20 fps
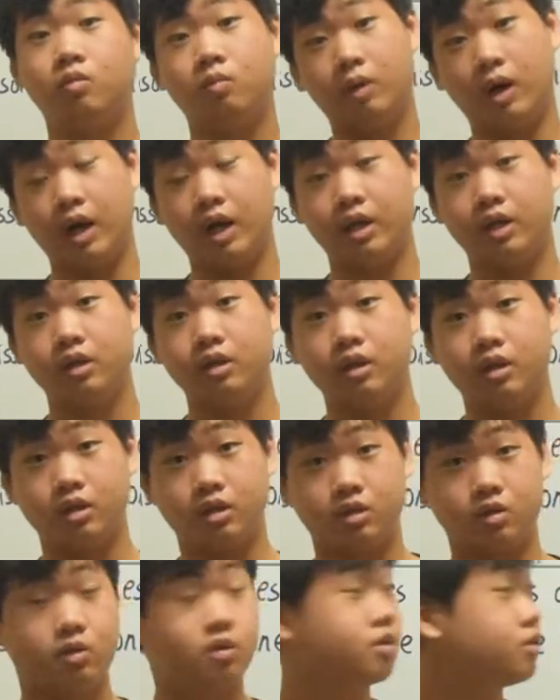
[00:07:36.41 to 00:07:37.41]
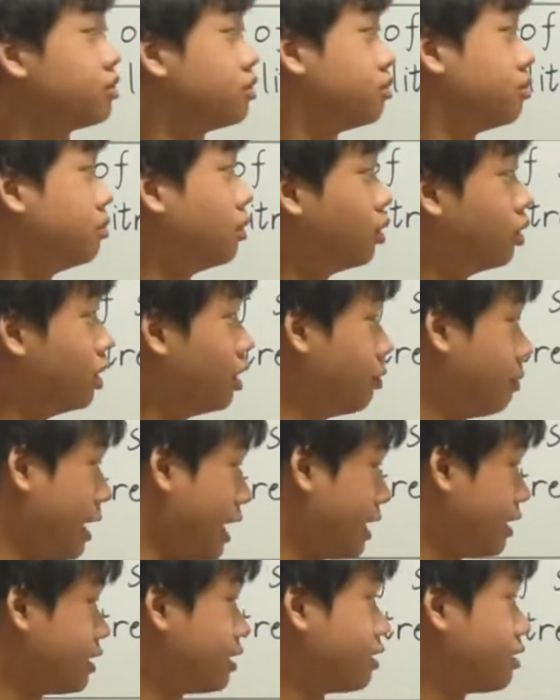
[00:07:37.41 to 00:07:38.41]
by its molar
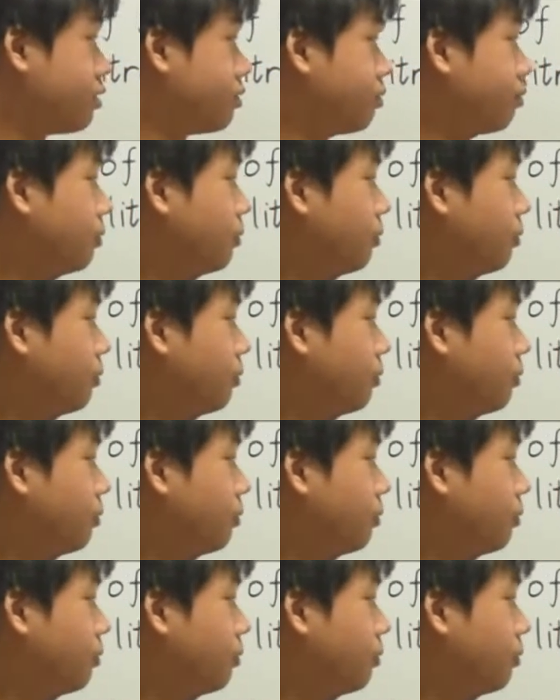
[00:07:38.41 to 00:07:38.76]
mass?